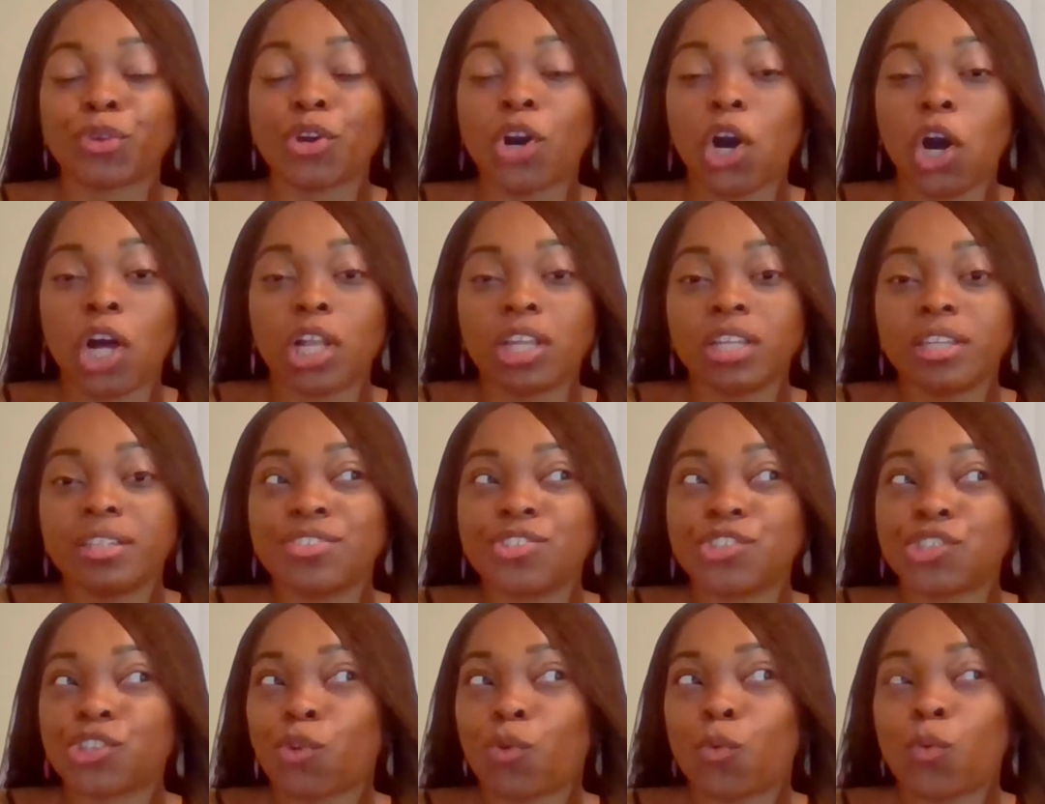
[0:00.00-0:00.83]

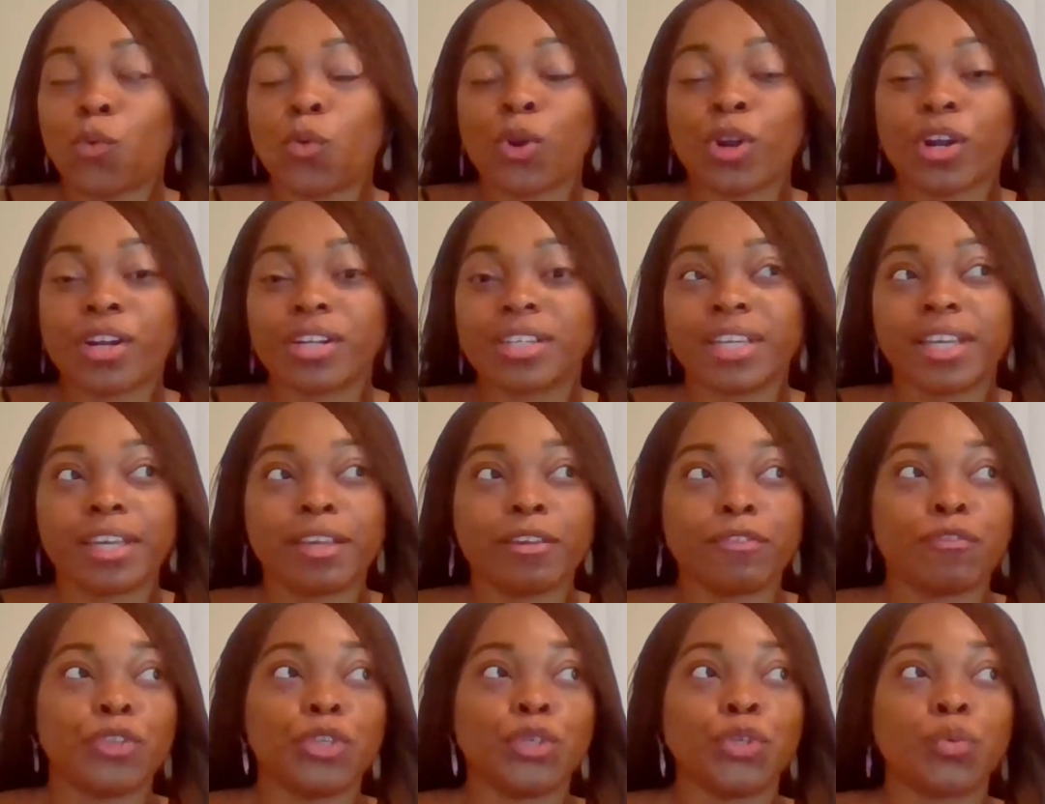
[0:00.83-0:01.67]
college, or
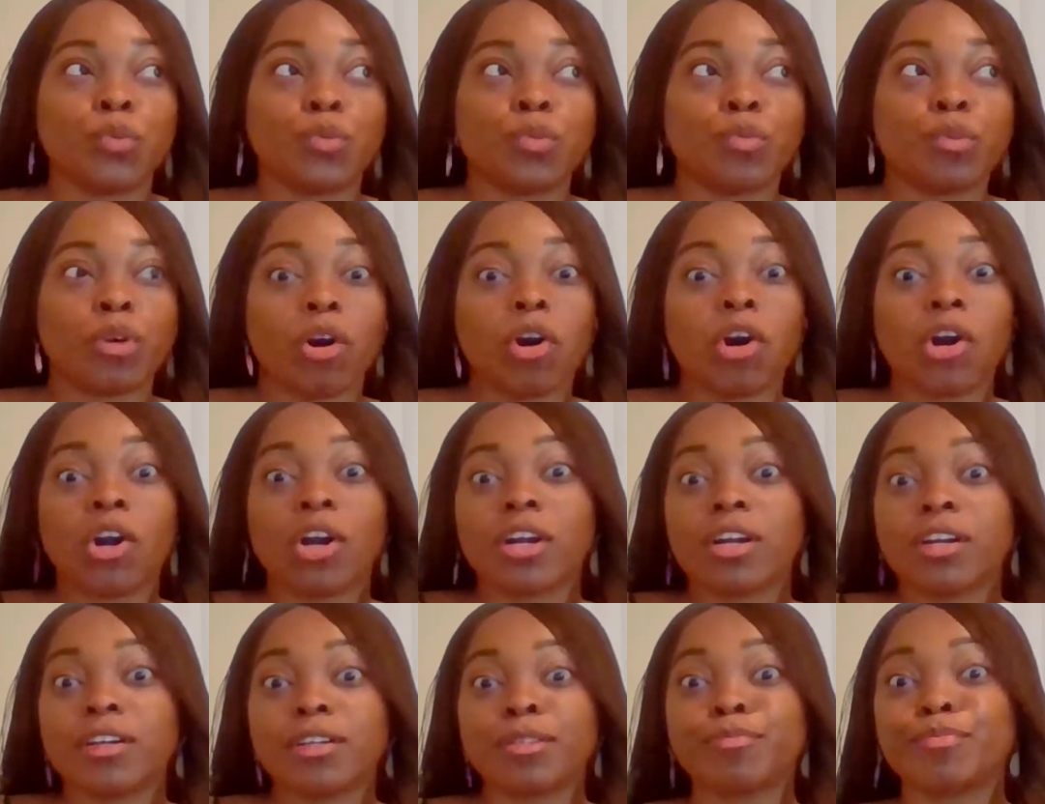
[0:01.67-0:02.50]
if you
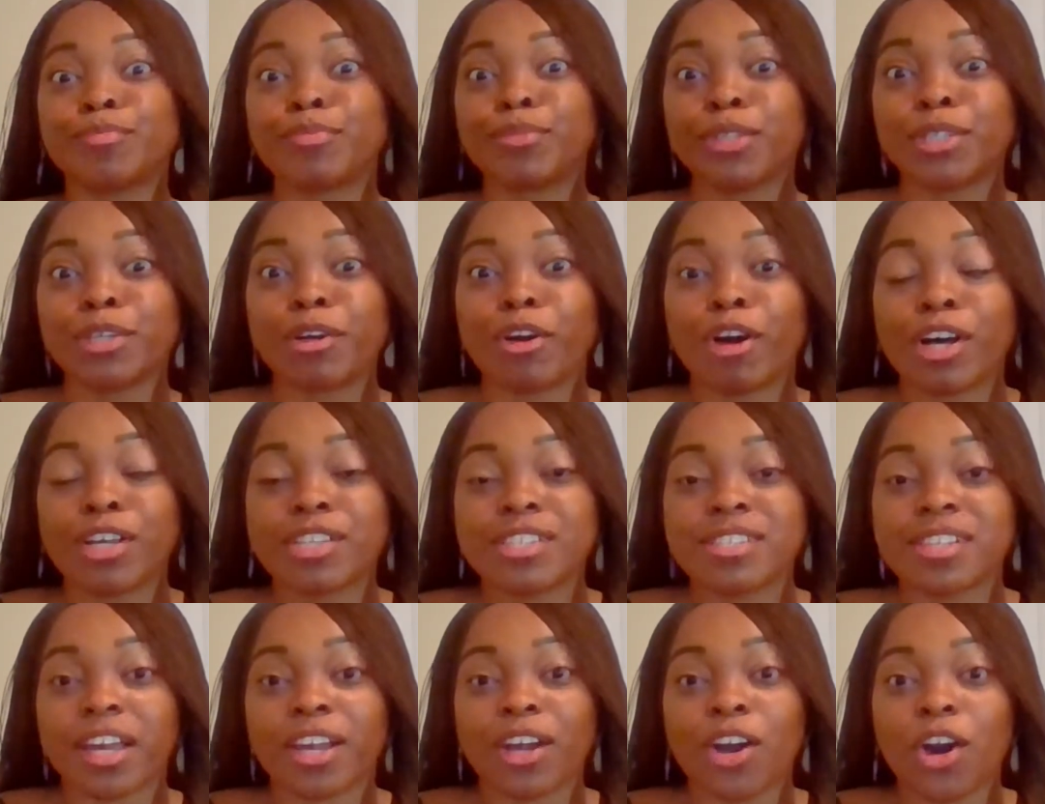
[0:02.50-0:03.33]
are a
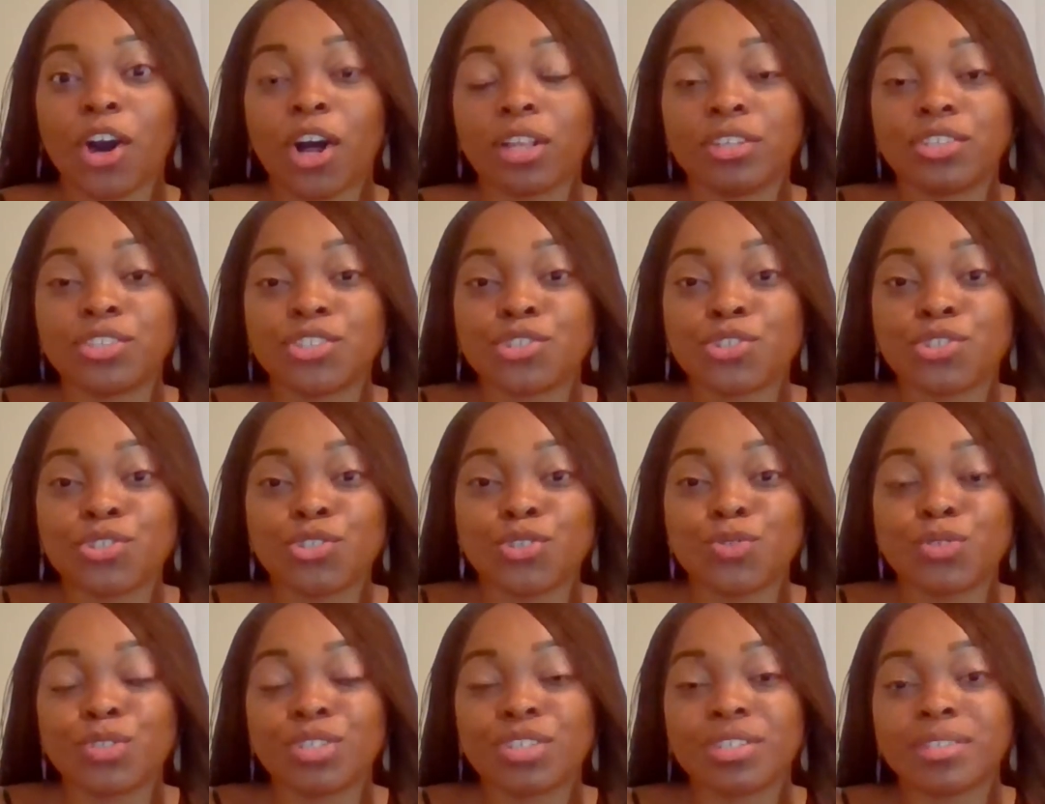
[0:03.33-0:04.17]
psychology
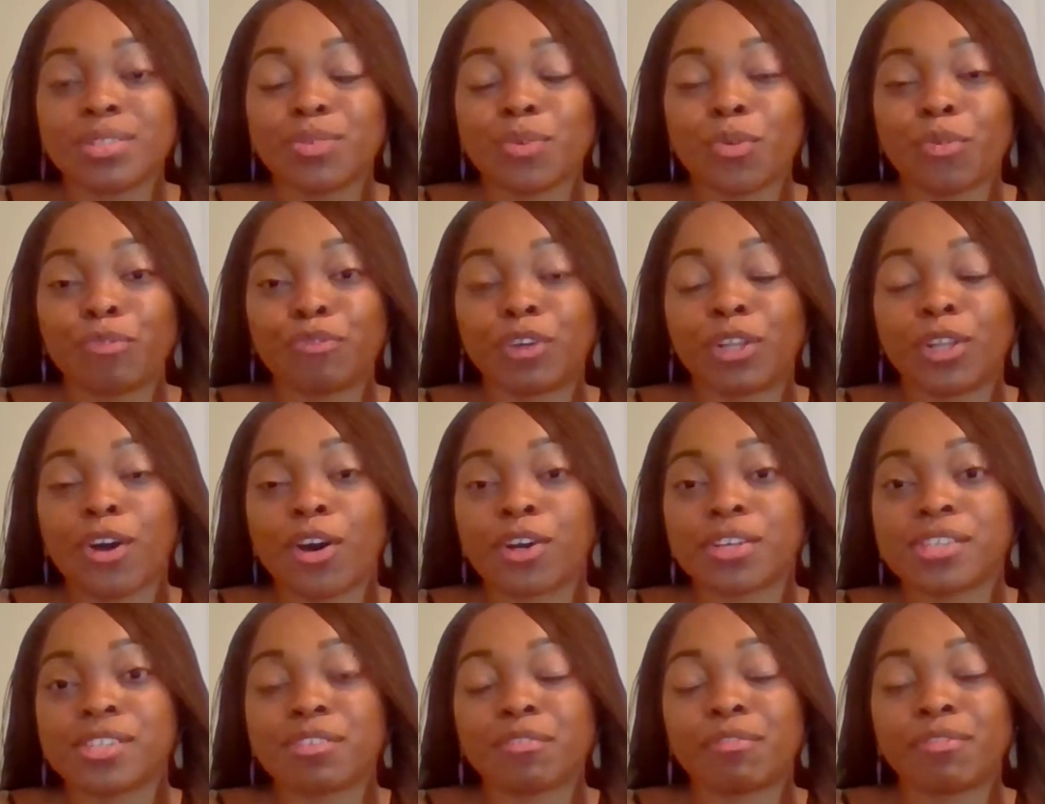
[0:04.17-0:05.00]
student or
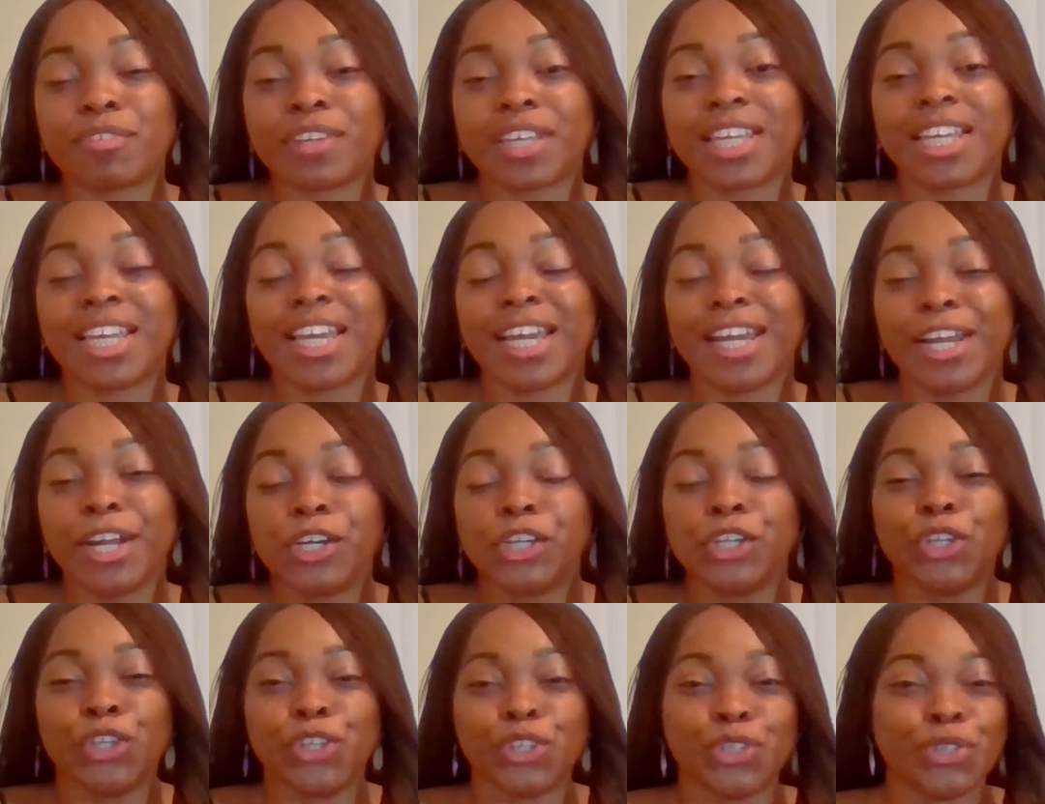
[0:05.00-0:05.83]
philosophy,
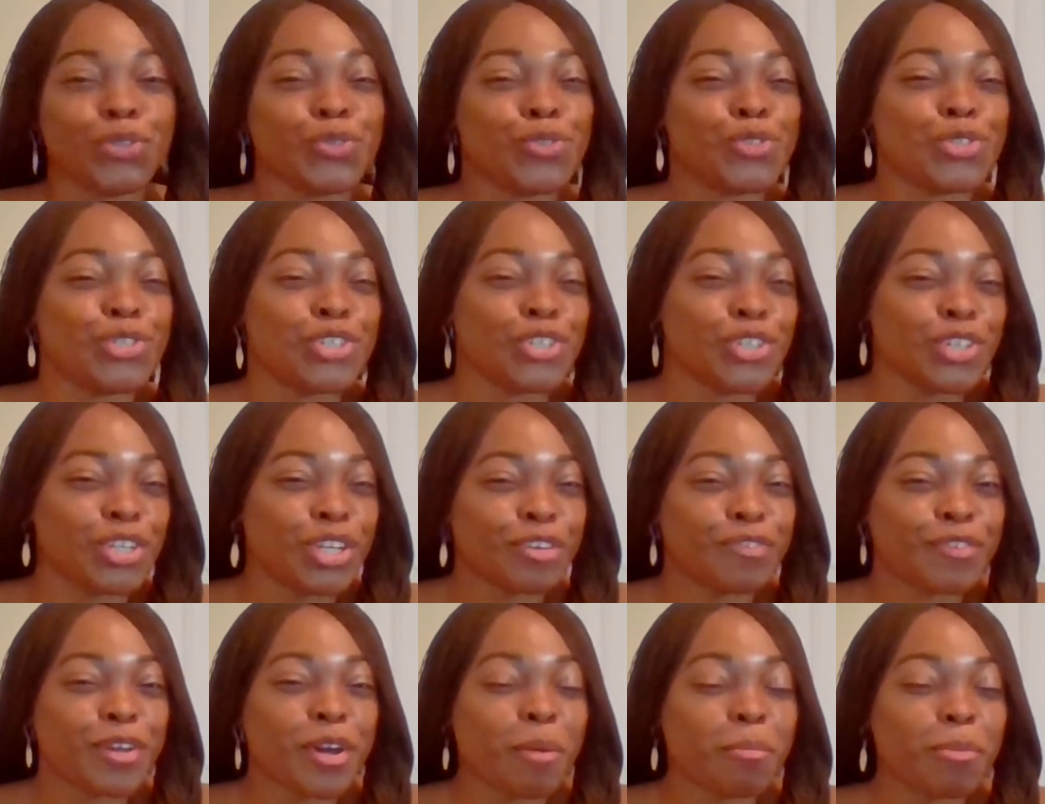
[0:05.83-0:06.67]
you should
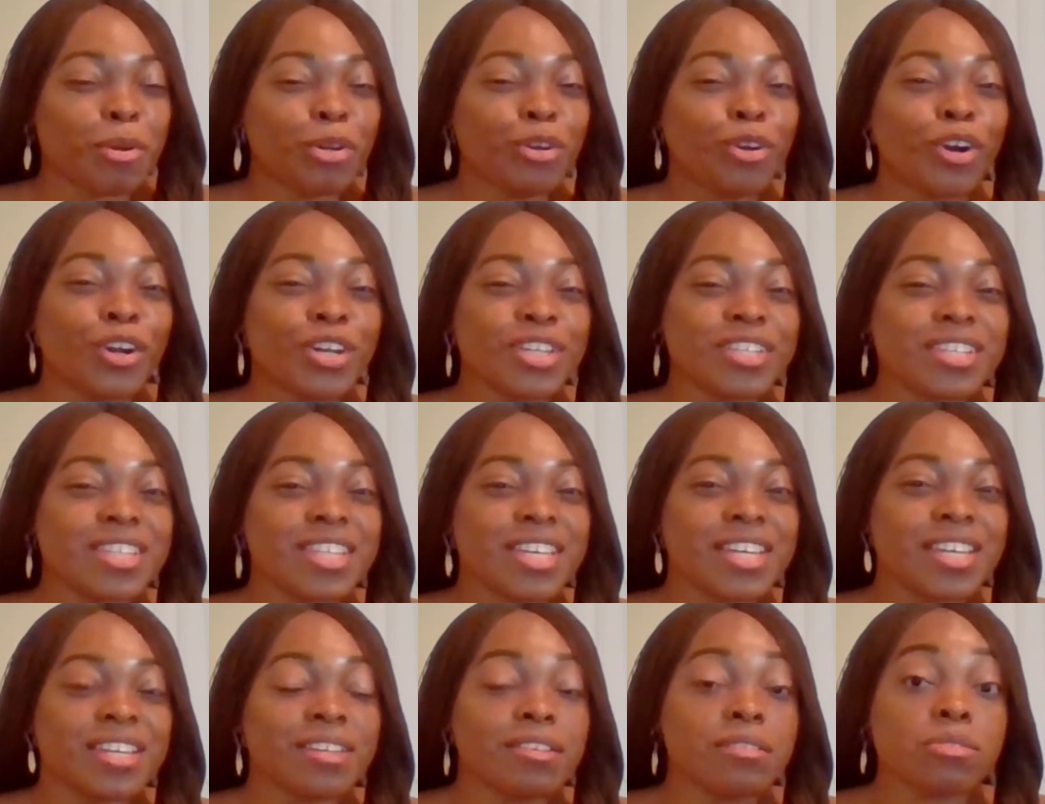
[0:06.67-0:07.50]
have come across
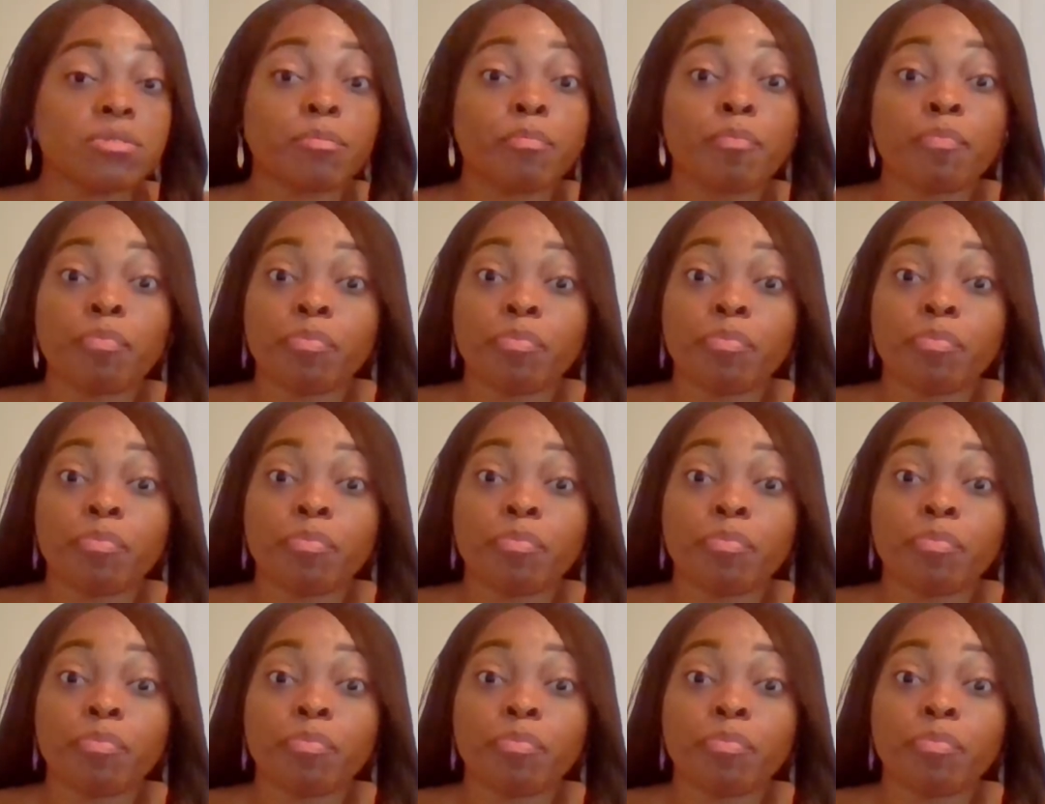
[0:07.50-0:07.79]
these.